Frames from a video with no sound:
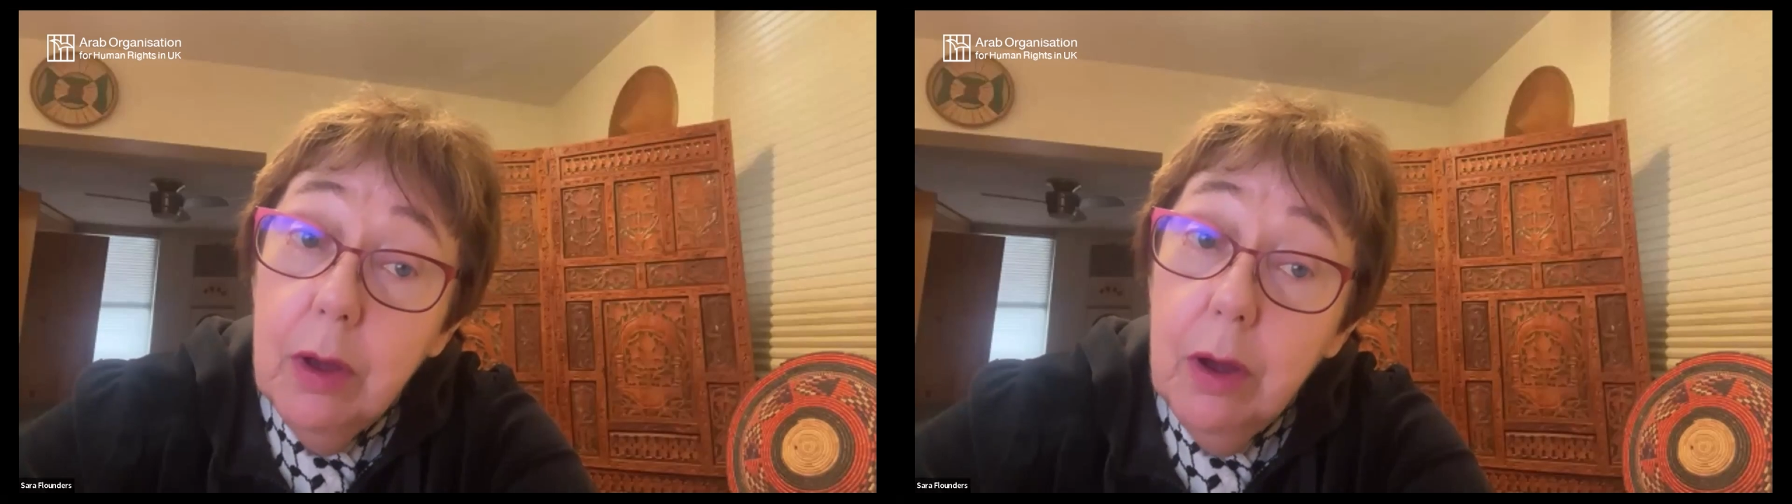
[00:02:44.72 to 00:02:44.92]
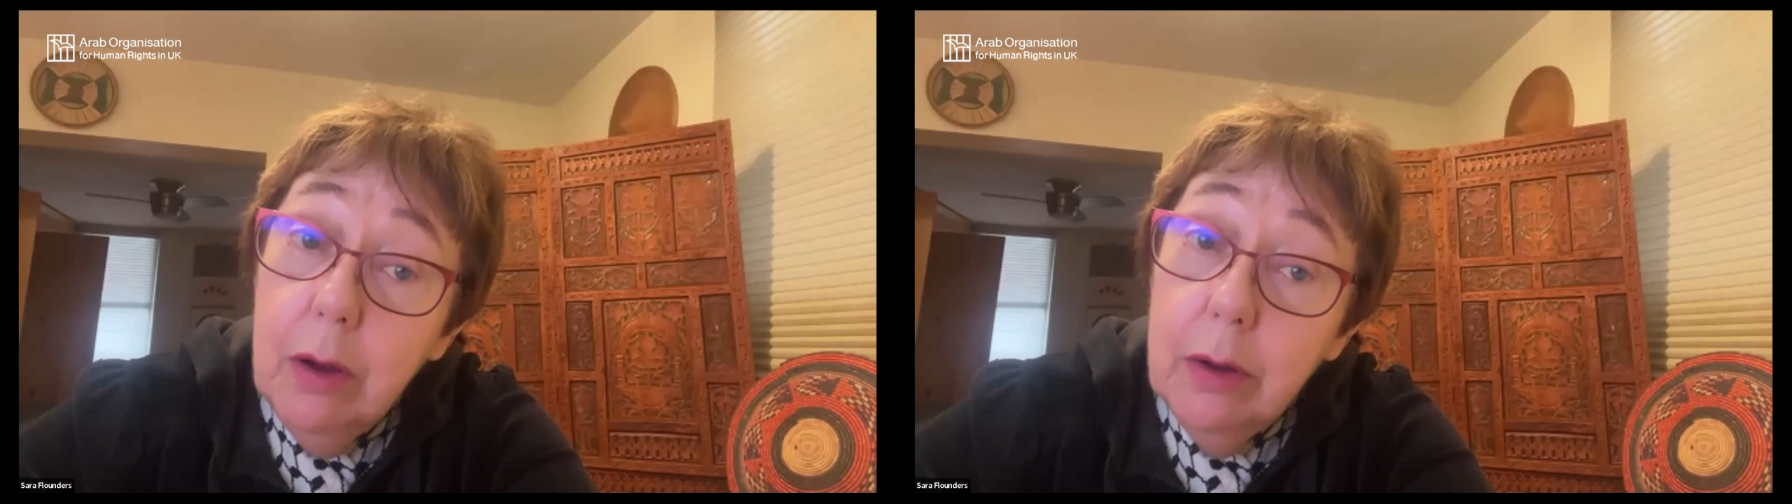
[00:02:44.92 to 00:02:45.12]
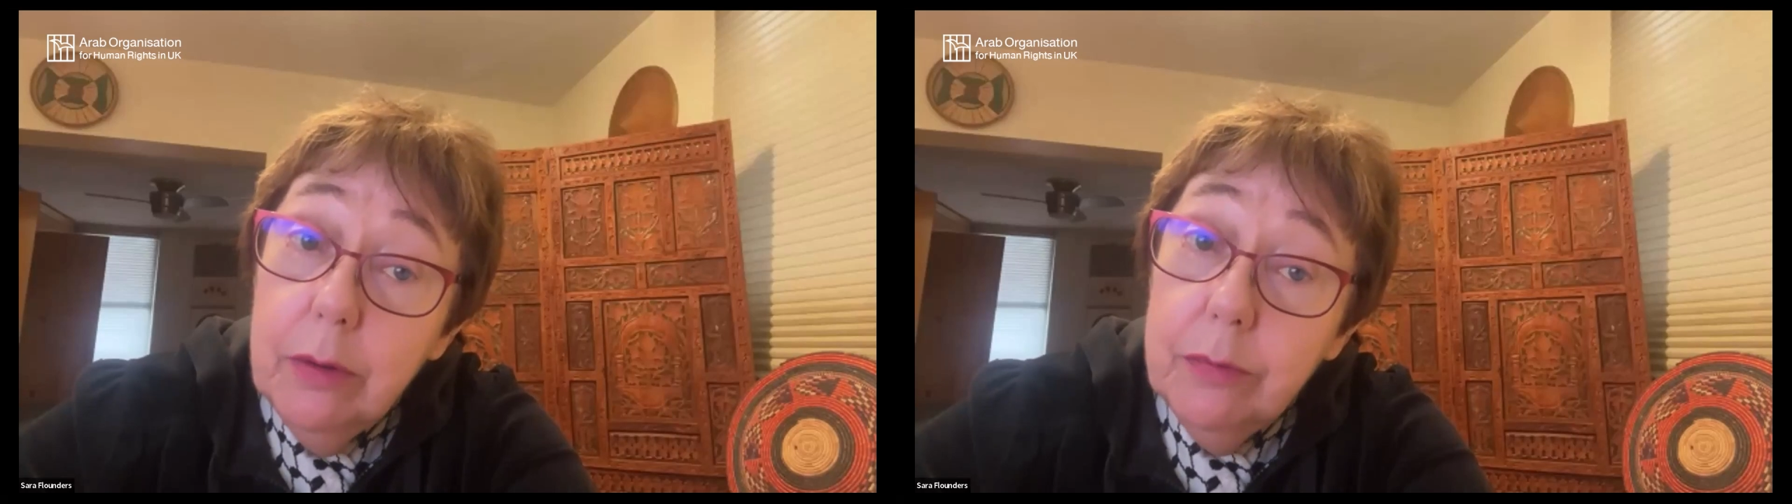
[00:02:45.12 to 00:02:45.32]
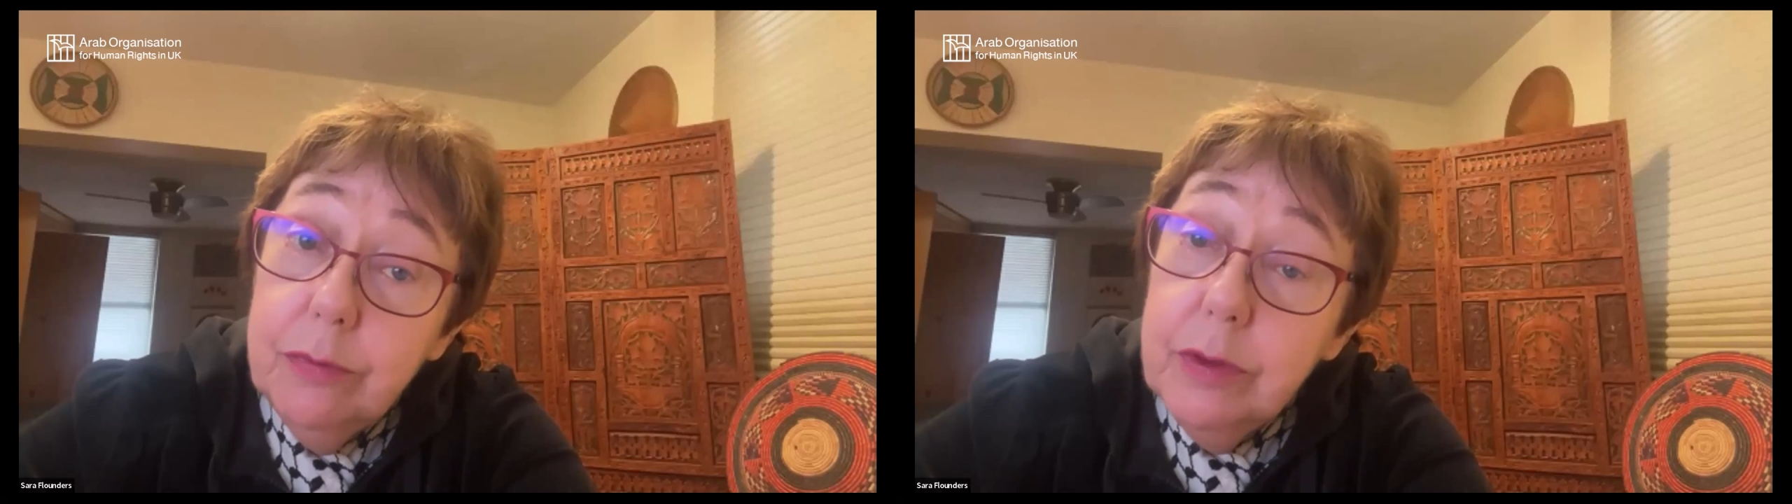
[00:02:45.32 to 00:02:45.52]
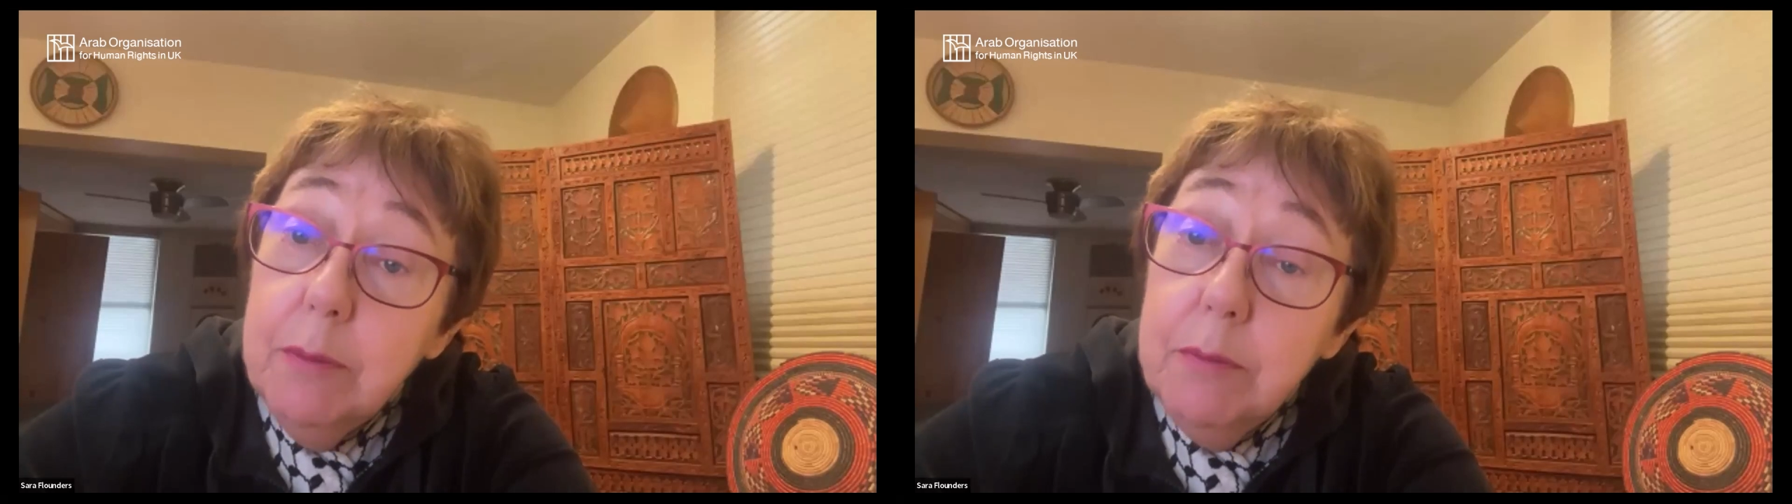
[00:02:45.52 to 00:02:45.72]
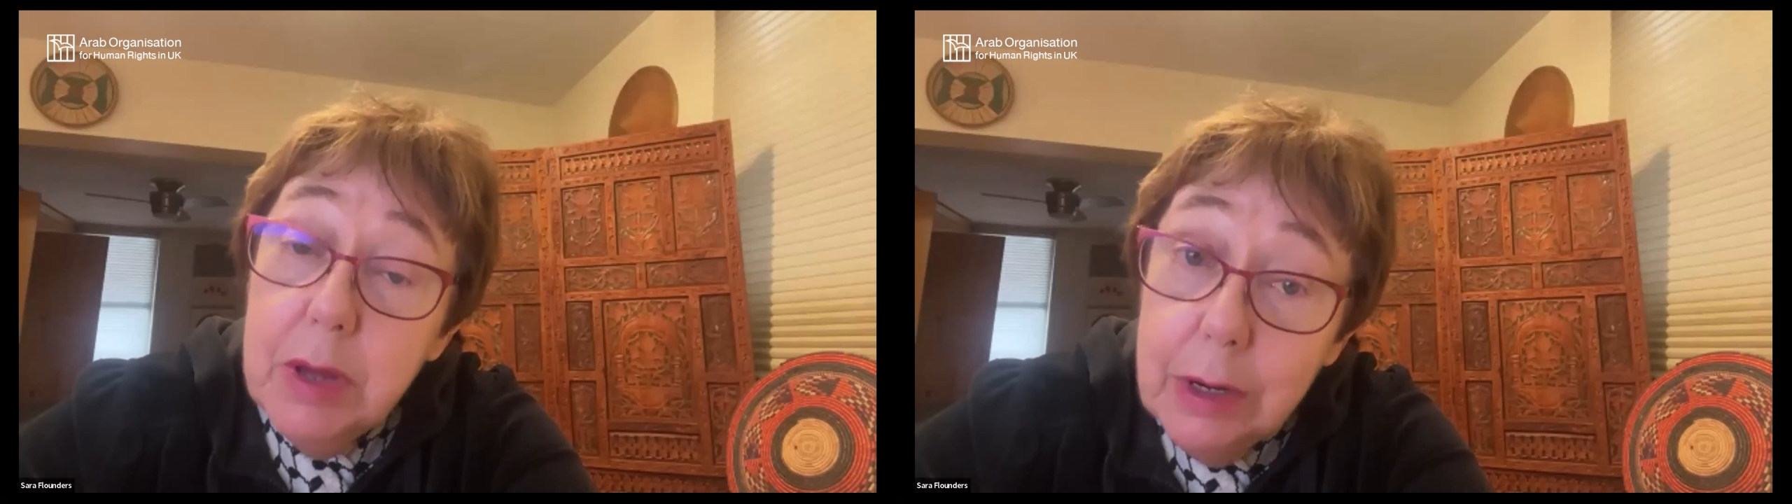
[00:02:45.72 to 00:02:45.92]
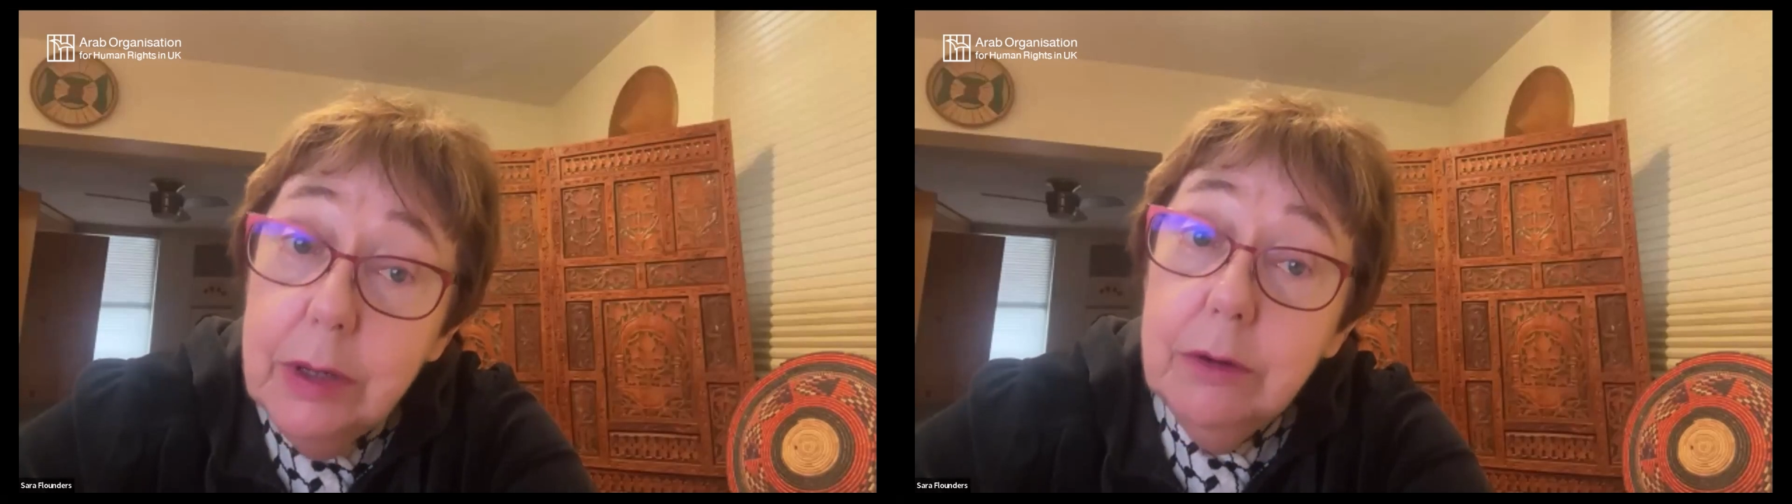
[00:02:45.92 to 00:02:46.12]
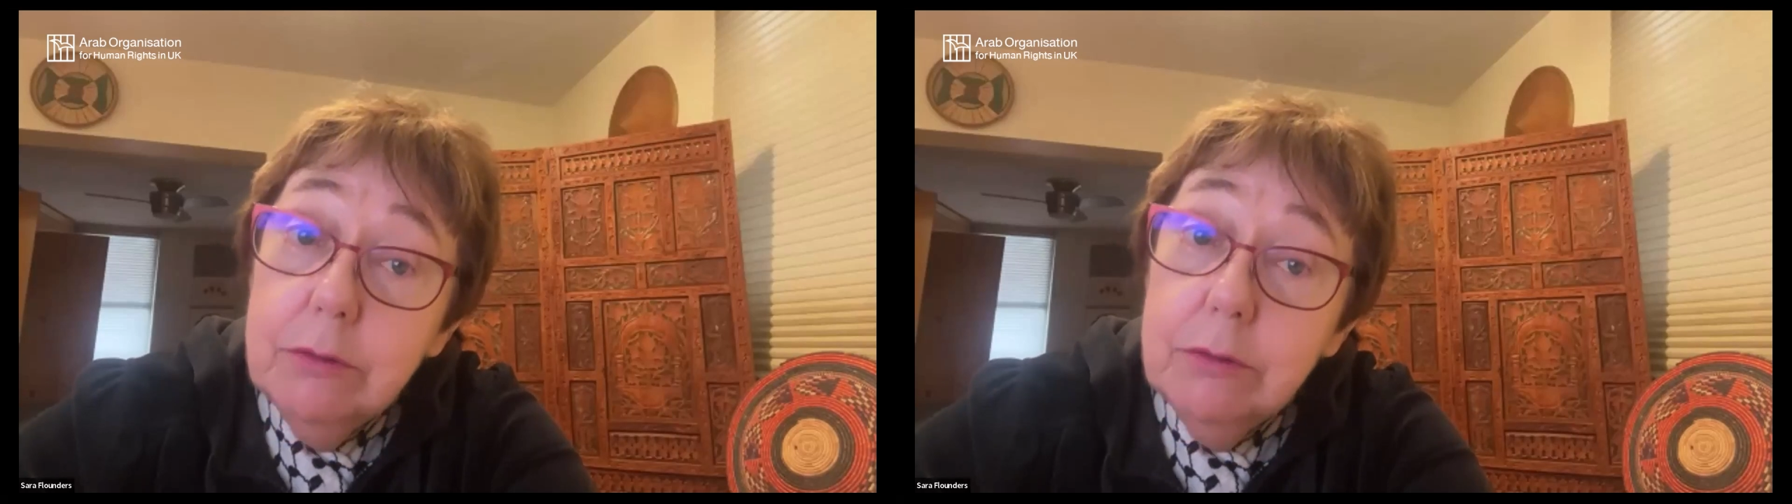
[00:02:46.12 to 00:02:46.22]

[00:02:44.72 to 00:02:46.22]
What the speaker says: the immediate